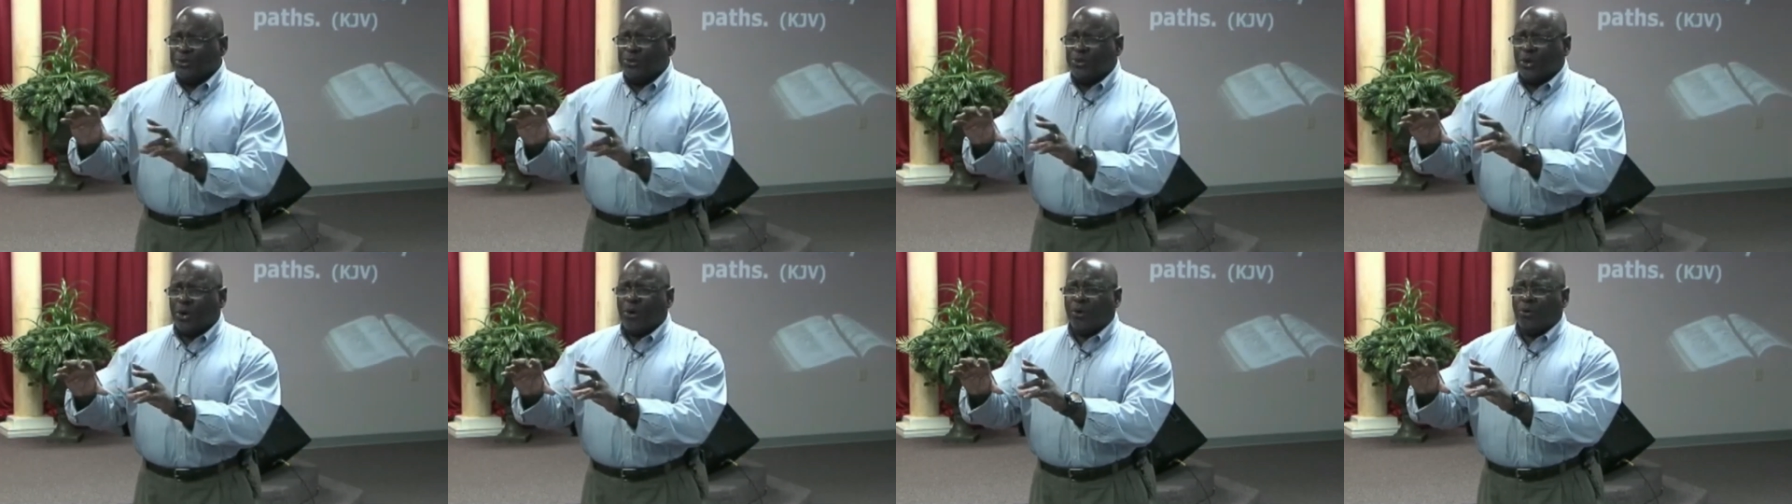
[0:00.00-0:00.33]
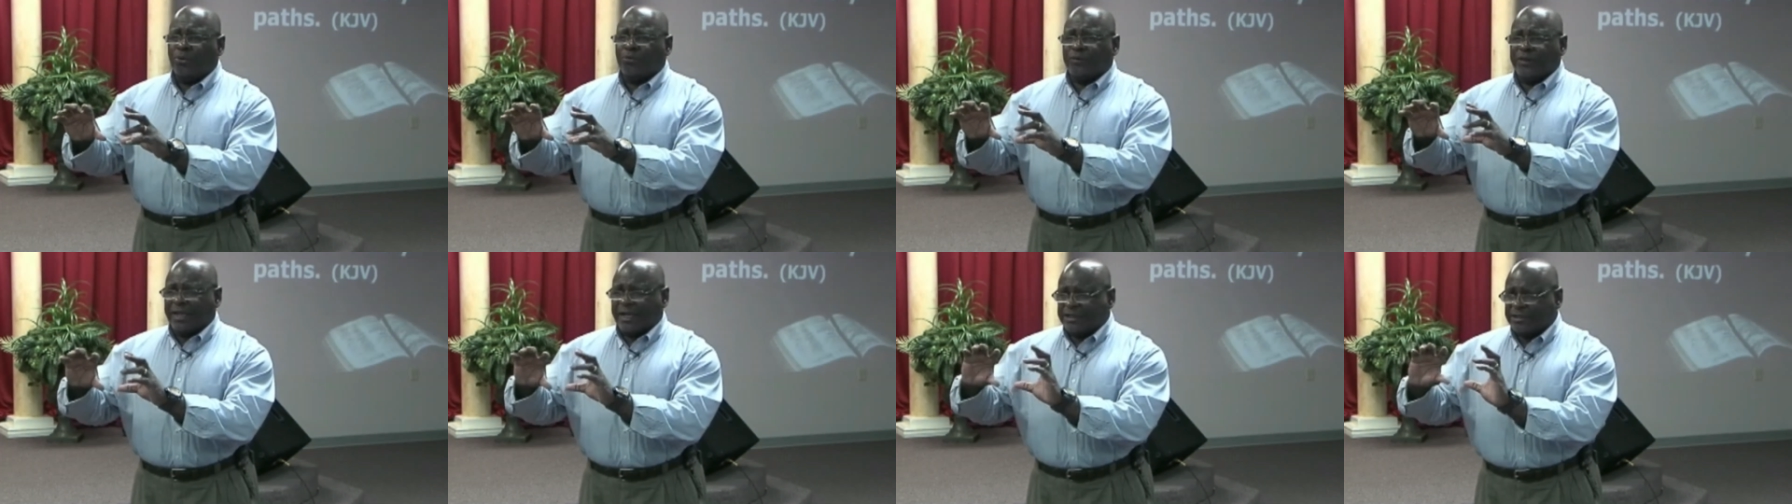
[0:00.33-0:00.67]
know
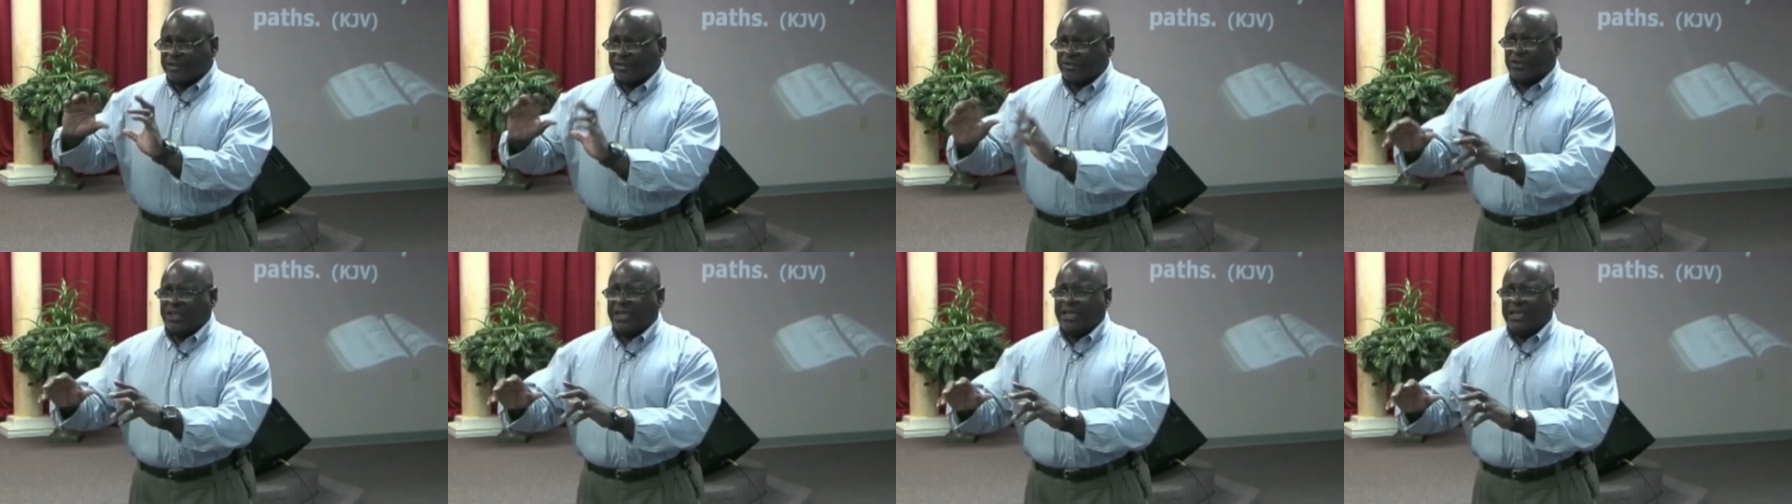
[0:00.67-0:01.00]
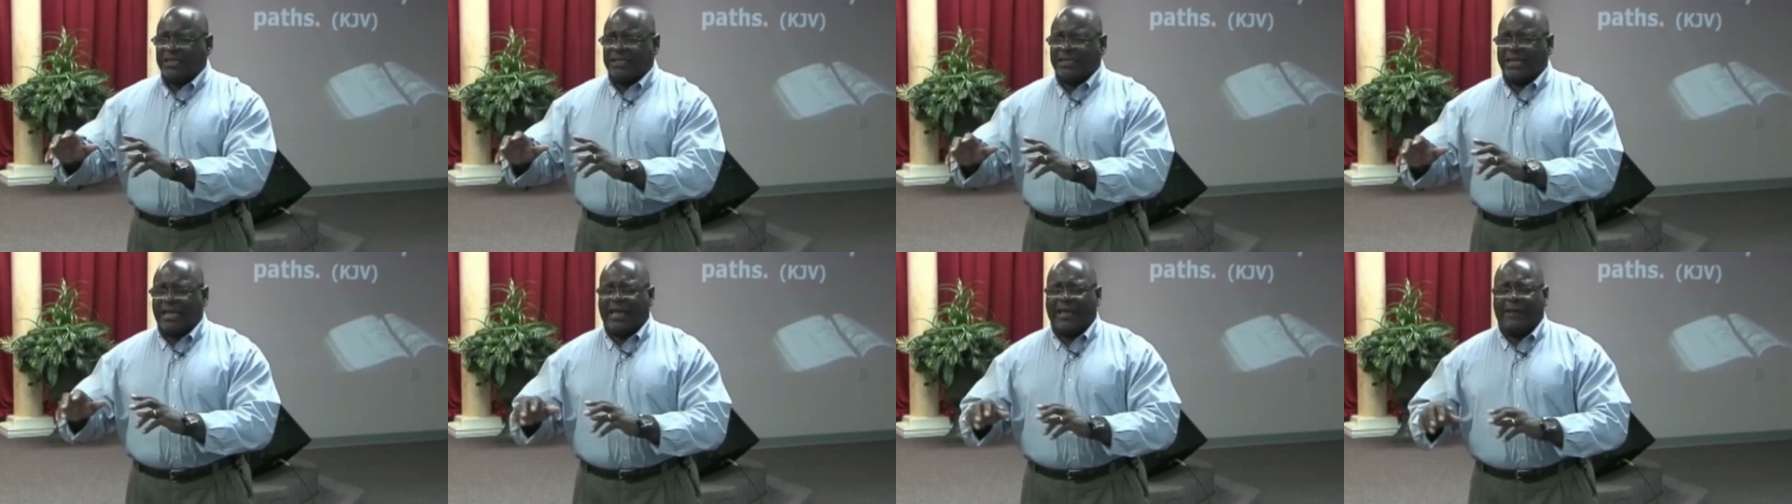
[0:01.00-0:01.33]
the
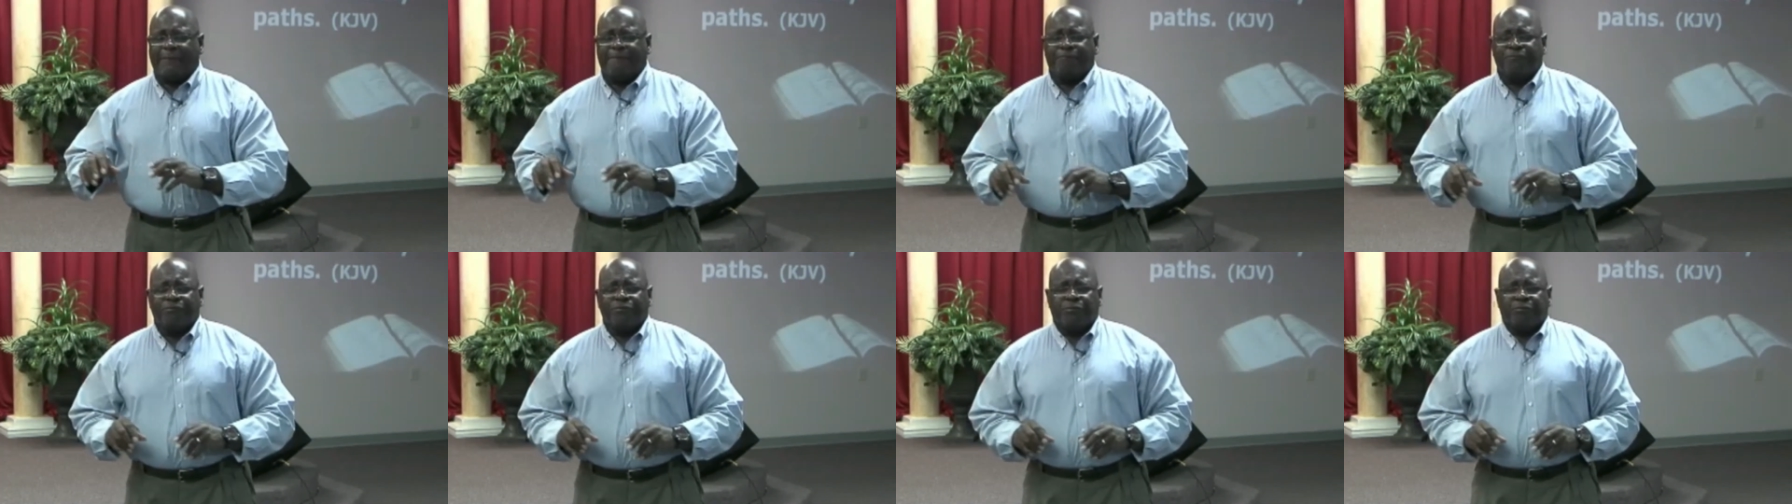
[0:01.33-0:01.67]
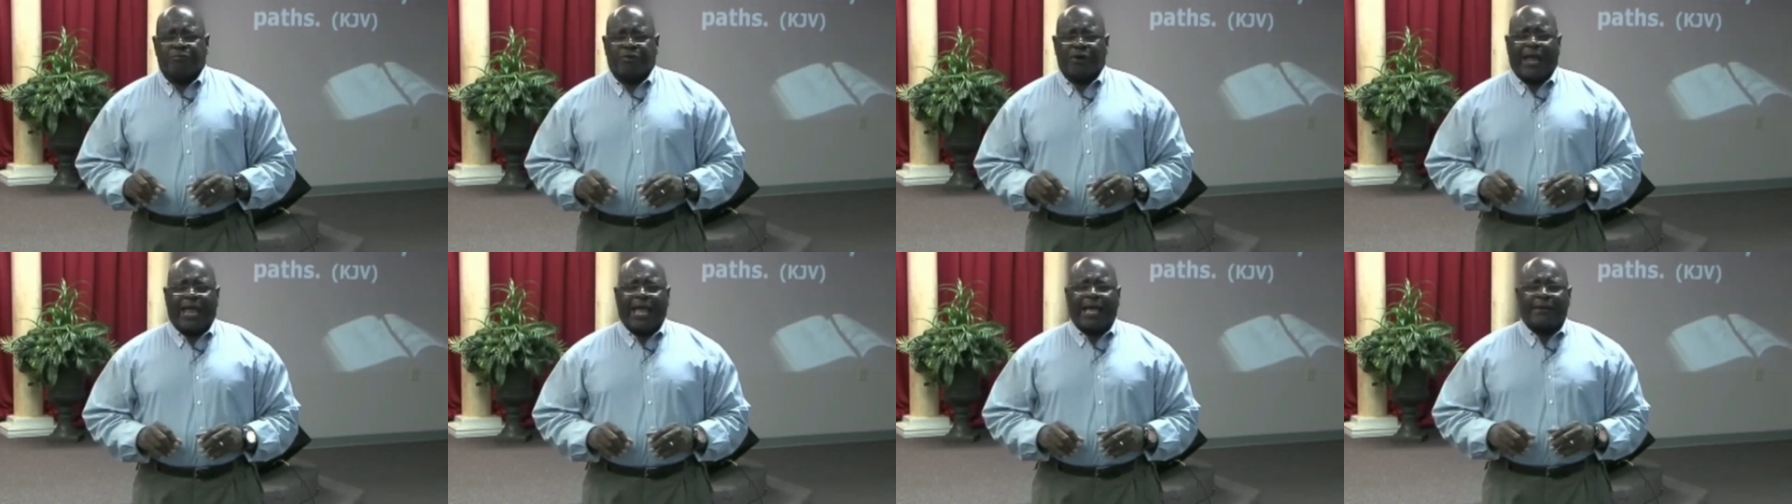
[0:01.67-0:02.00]
extent that
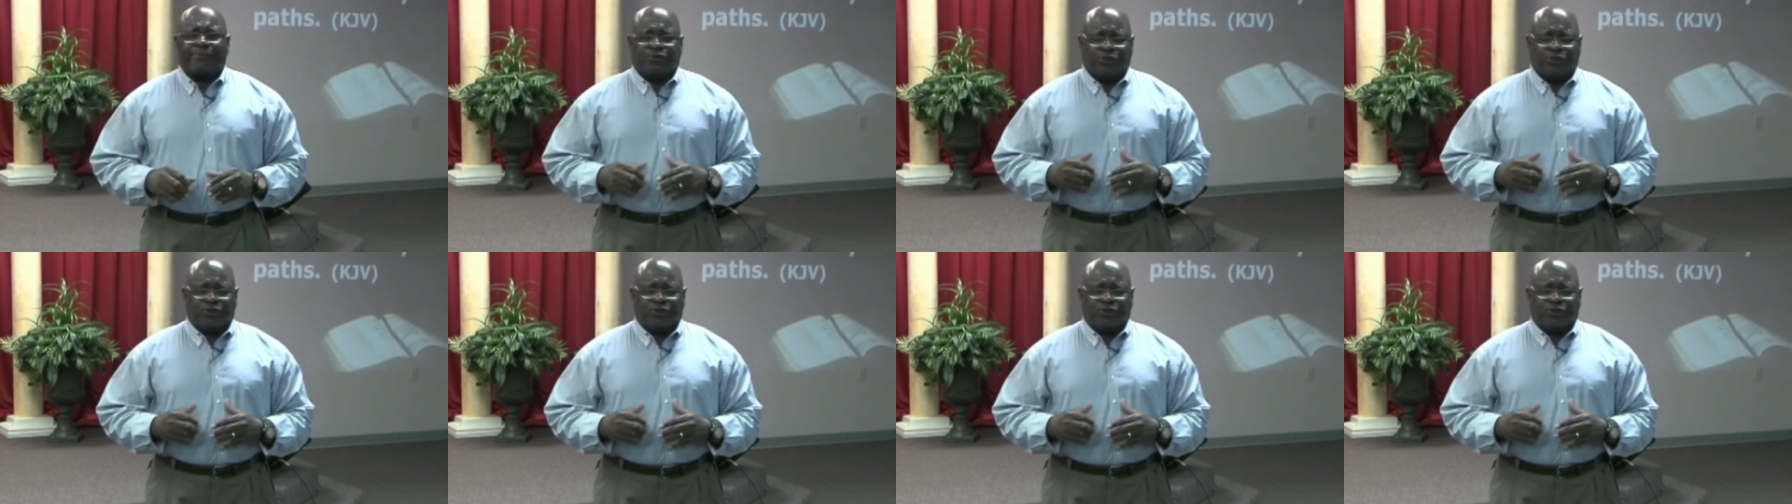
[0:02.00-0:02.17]
perhaps